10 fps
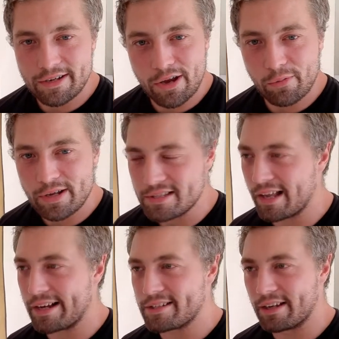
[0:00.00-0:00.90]
know what it's
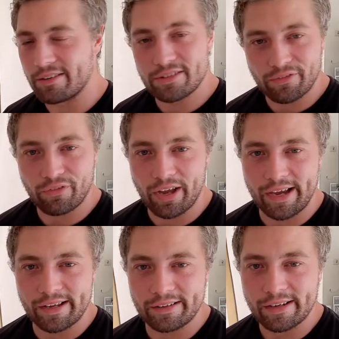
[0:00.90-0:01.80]
like to
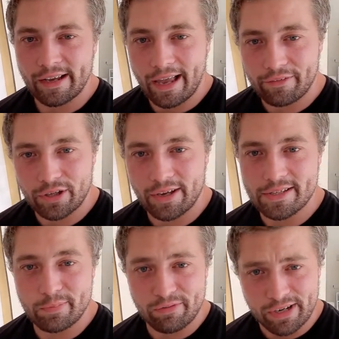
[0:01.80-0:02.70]
fight and have guys
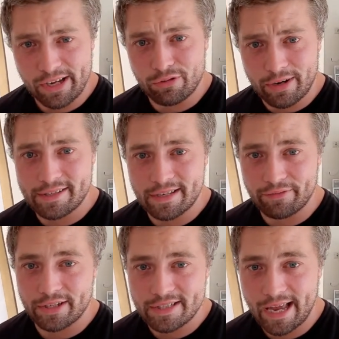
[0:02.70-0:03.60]
be really aggressive
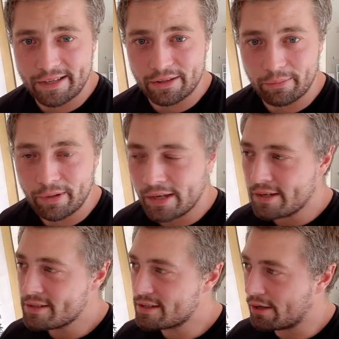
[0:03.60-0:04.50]
and attack them.
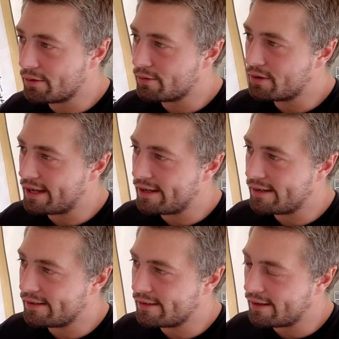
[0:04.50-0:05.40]
So
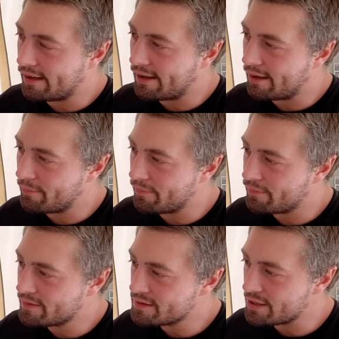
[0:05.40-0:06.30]

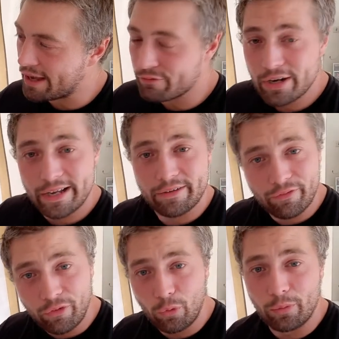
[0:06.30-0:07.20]
so that really
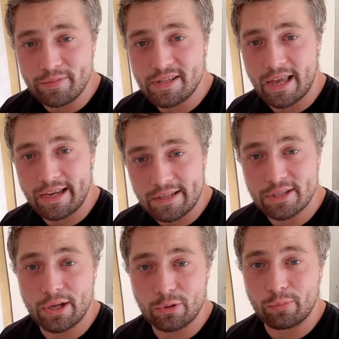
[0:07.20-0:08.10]
informs their
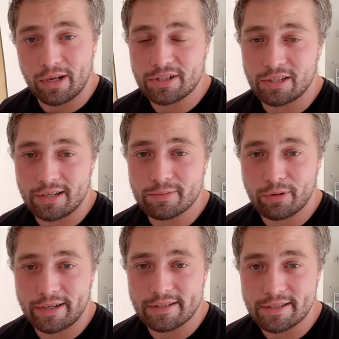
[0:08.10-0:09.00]
internal martial arts
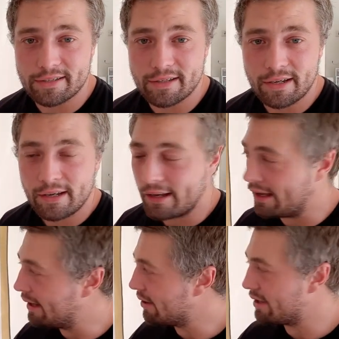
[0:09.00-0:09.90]
practice.
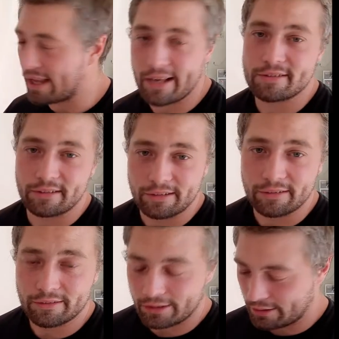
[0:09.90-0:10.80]
And I think excellent,
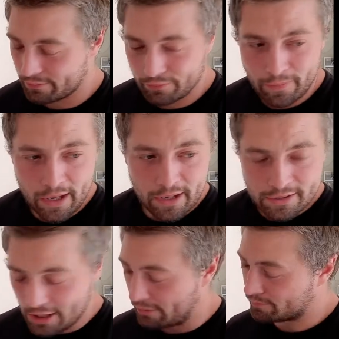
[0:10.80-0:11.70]

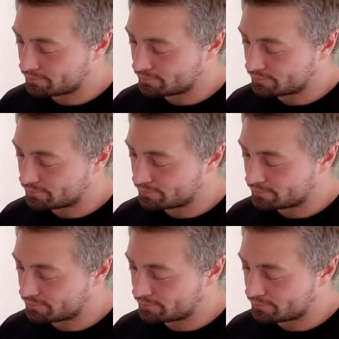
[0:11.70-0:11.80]
So,